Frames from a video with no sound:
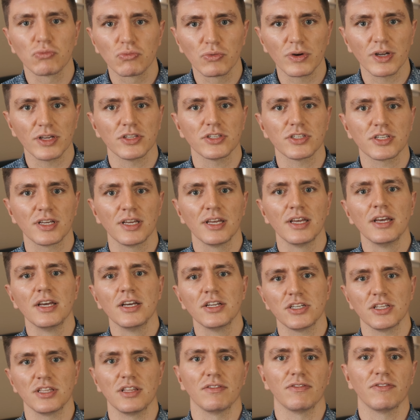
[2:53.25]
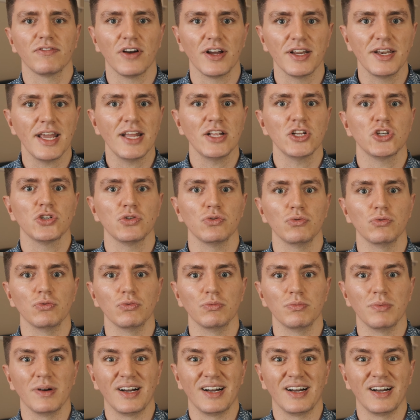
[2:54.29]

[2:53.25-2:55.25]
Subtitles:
risk to the financial